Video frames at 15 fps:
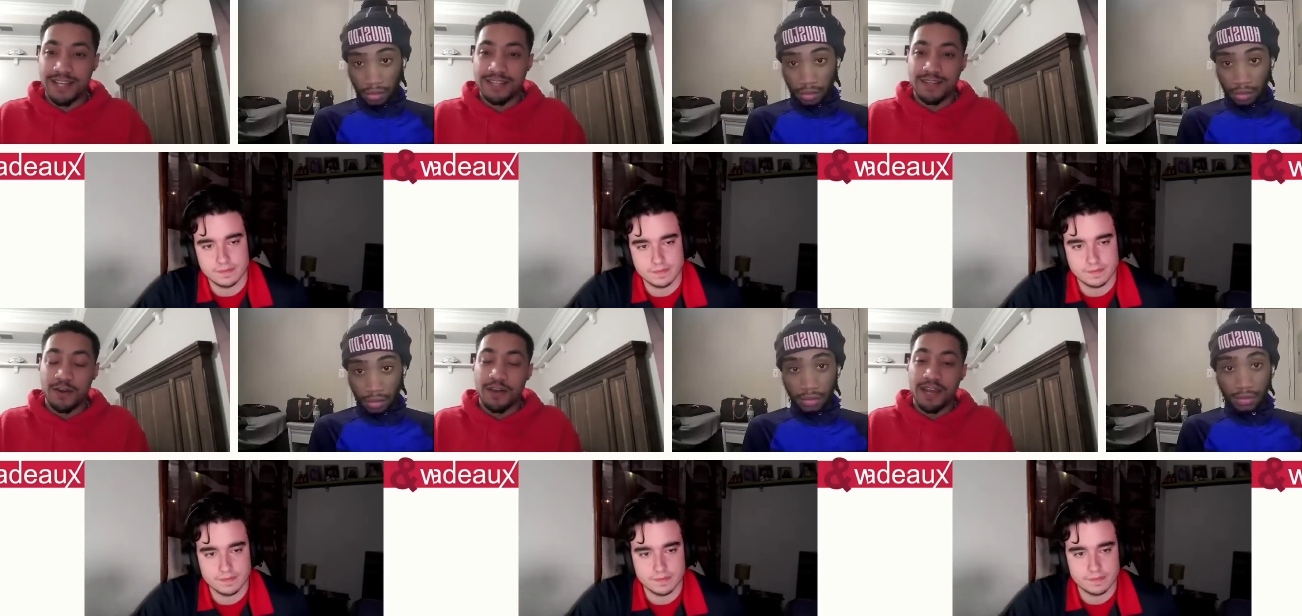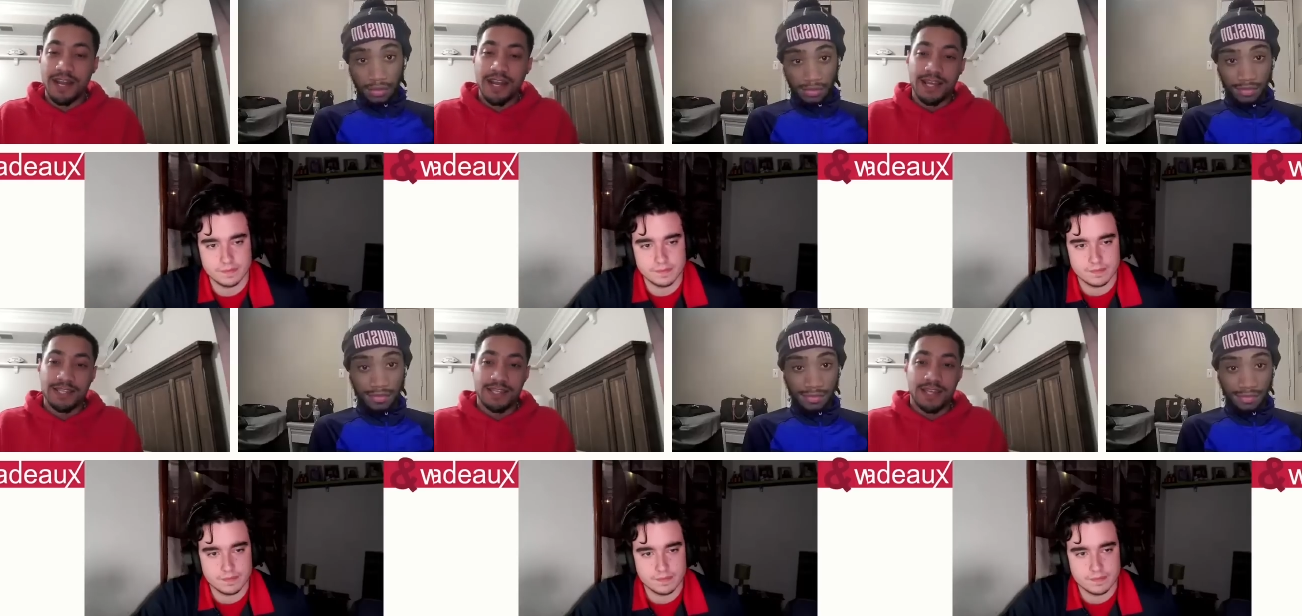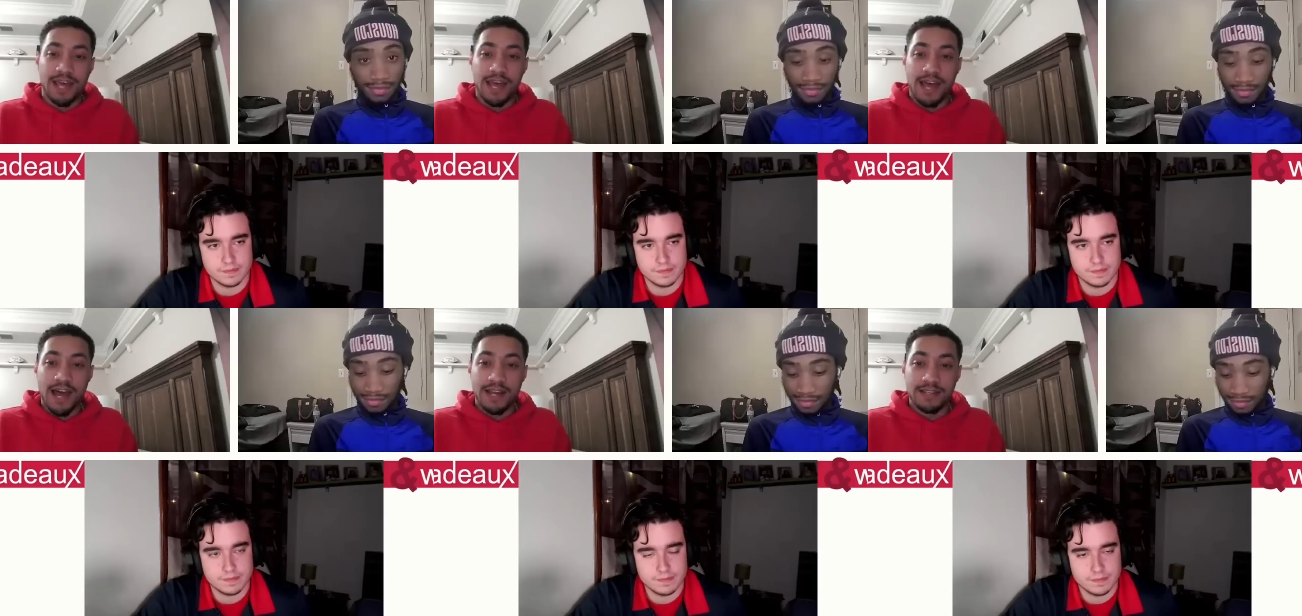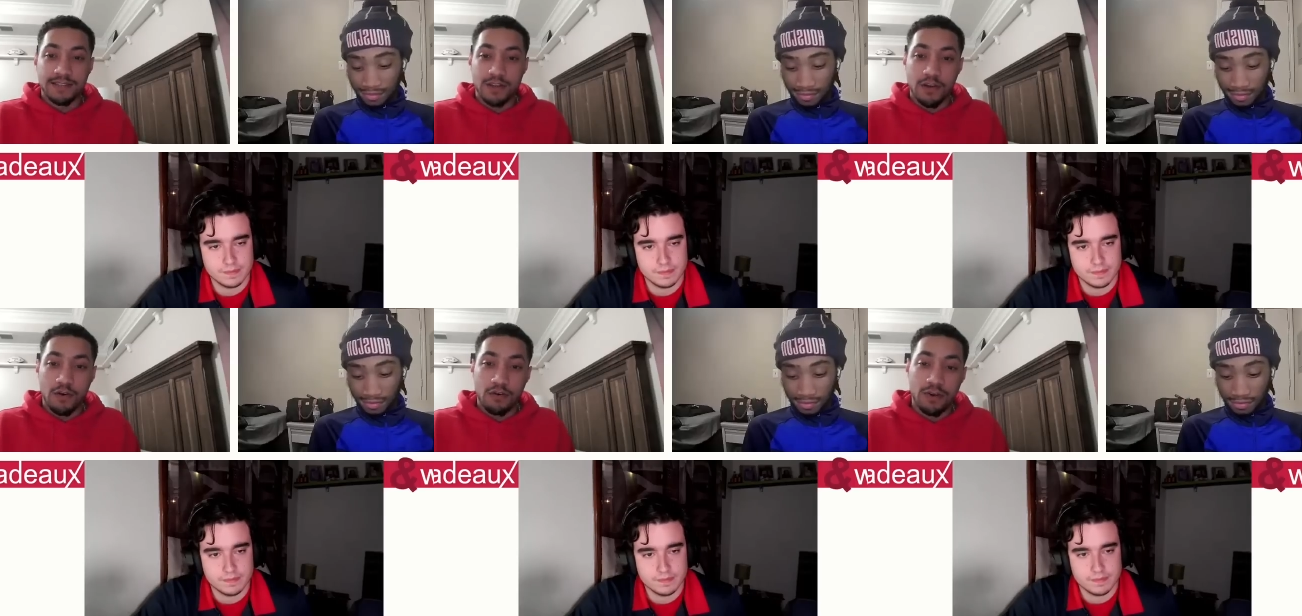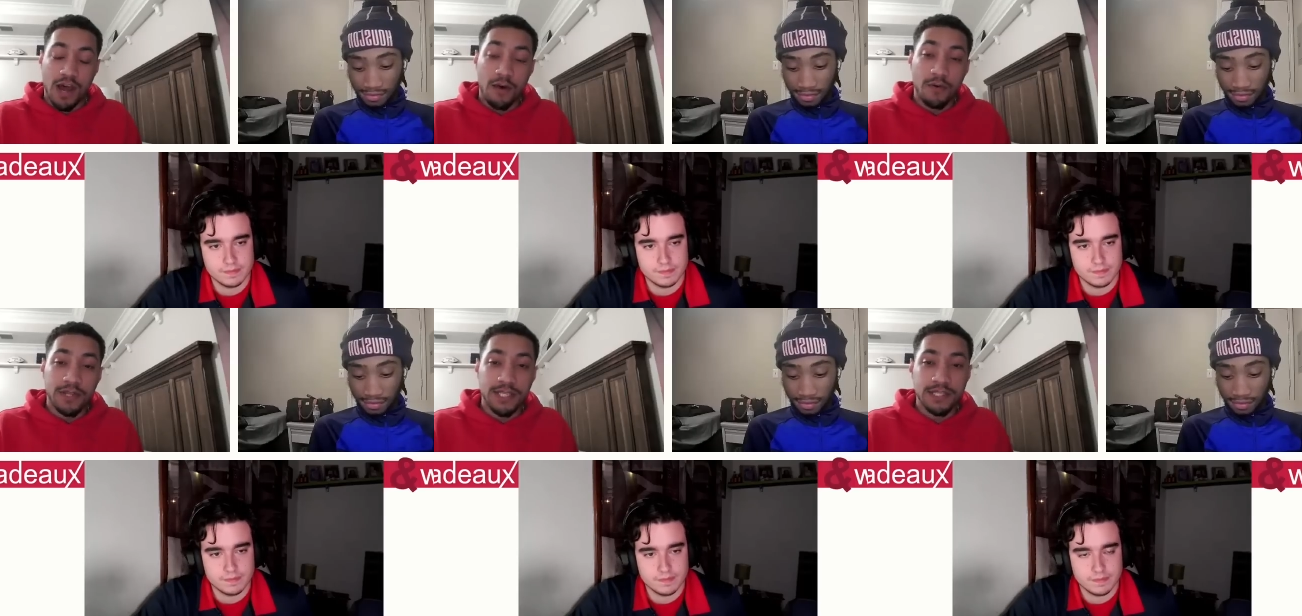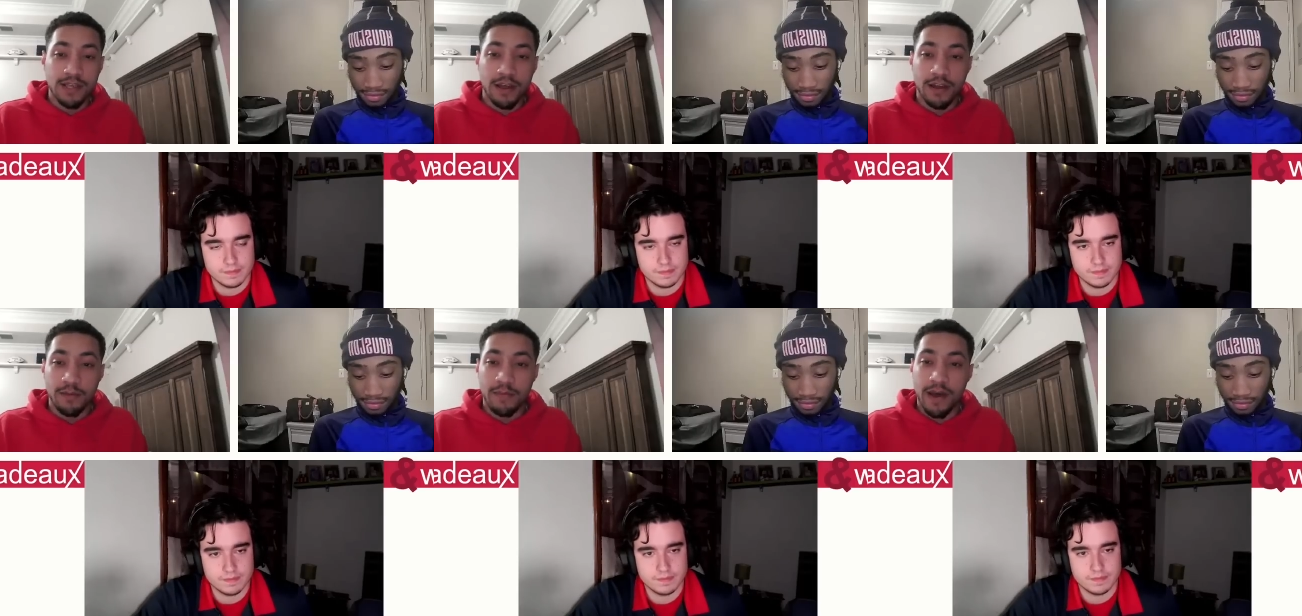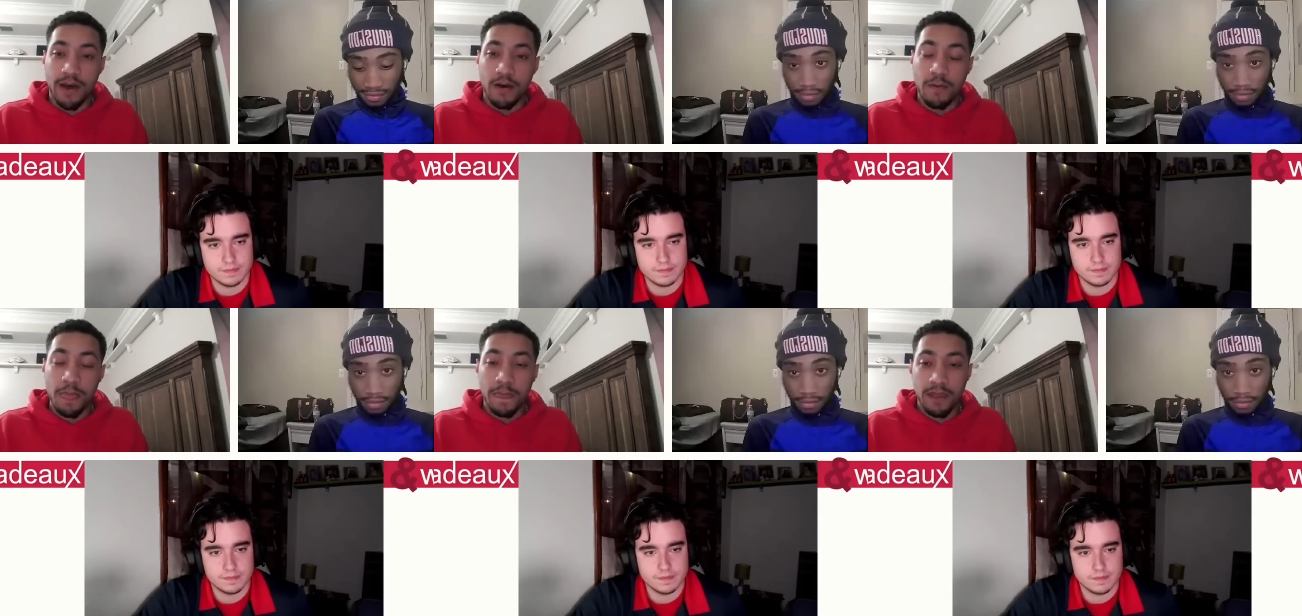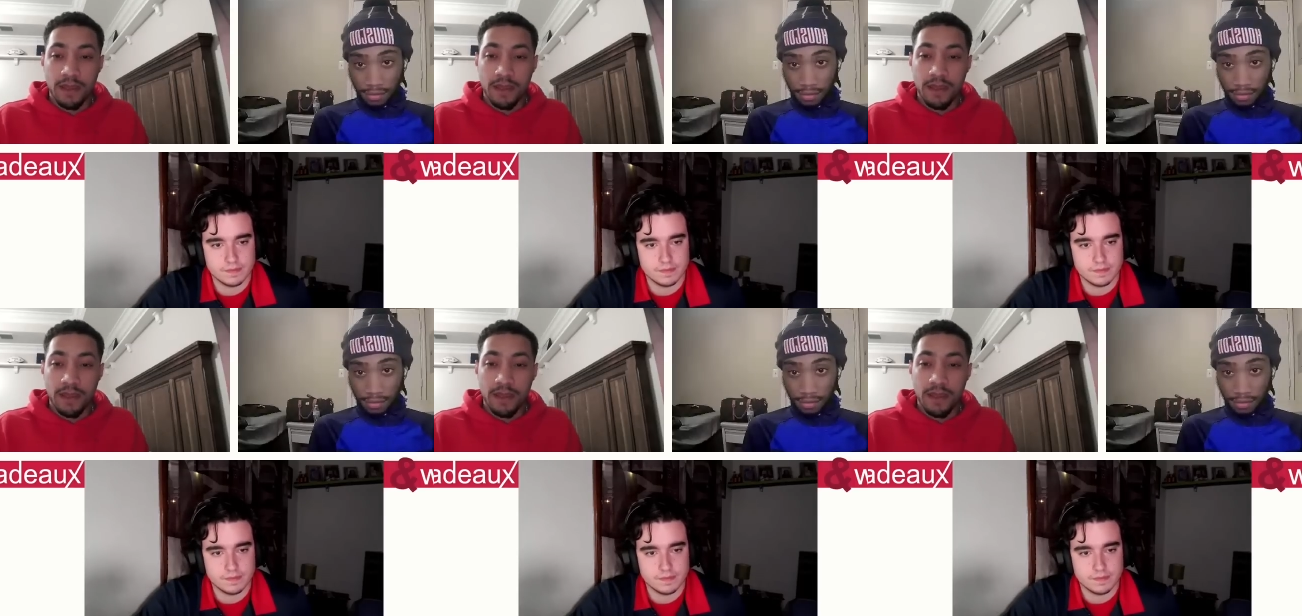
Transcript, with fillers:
Speaker 1: So, getting into that kind of zone, I wanted to talk about